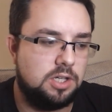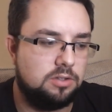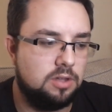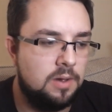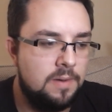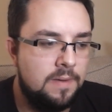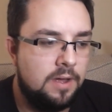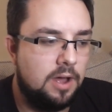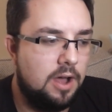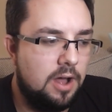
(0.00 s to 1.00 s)
cheese
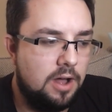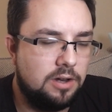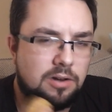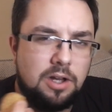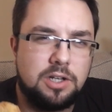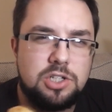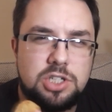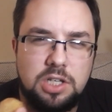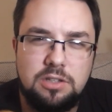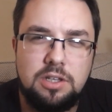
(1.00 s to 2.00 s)
uh, I don't like
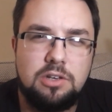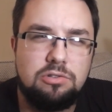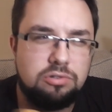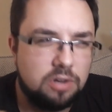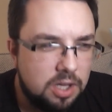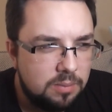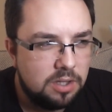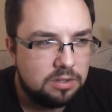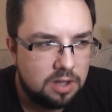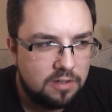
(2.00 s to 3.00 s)
cheesy,
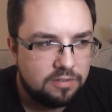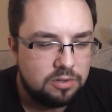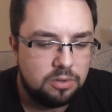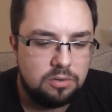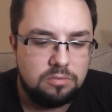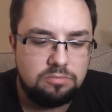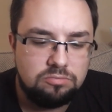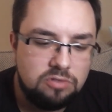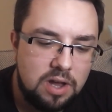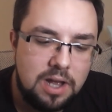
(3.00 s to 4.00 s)
creamy stuff too,
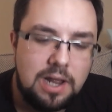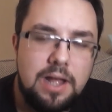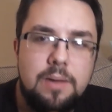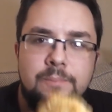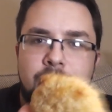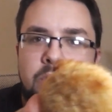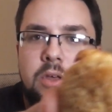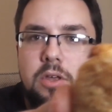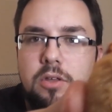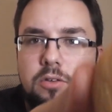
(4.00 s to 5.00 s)
really.
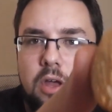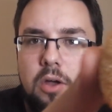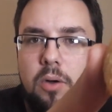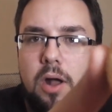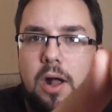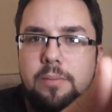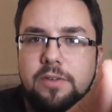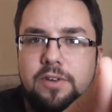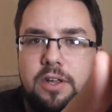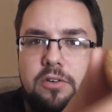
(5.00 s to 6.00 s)
So uh, I'm
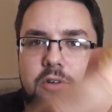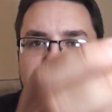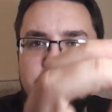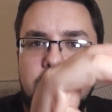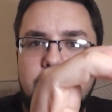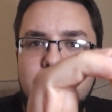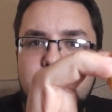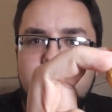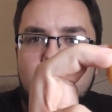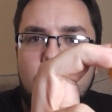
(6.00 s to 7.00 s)
definitely interested. You get
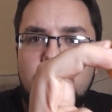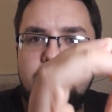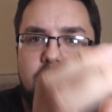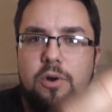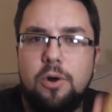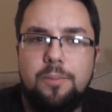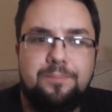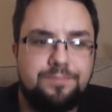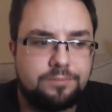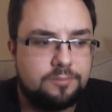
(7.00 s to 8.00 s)
four
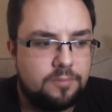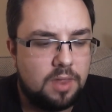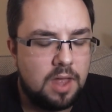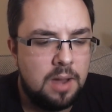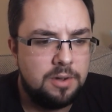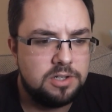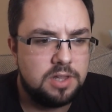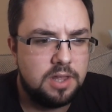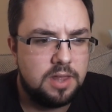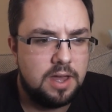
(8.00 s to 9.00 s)
for how much
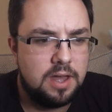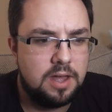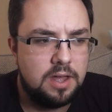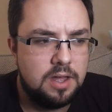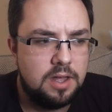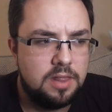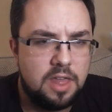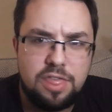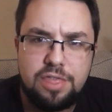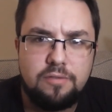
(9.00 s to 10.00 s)
are they? They're
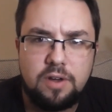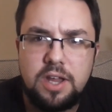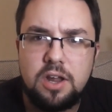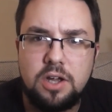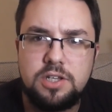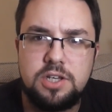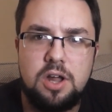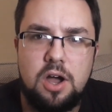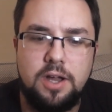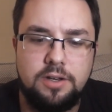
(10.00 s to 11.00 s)
they're three ninety
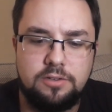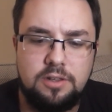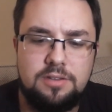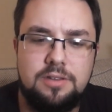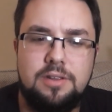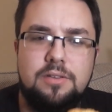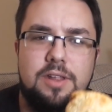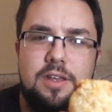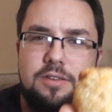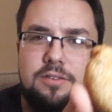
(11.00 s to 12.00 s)
nine. So this is
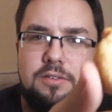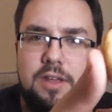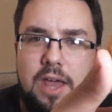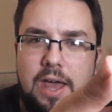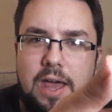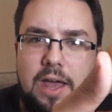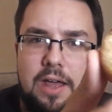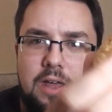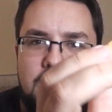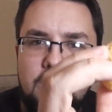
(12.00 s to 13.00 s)
this here
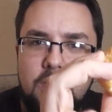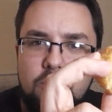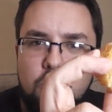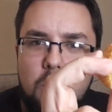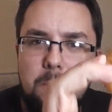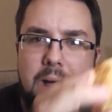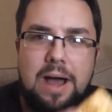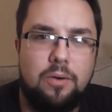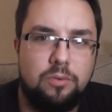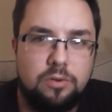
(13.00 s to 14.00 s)
is one
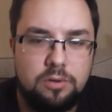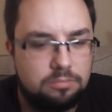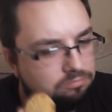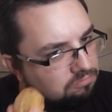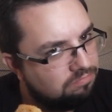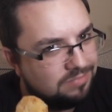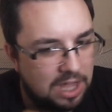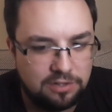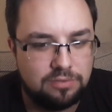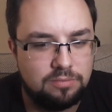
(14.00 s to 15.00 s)
pound.
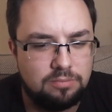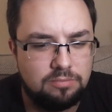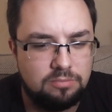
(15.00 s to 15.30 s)
That's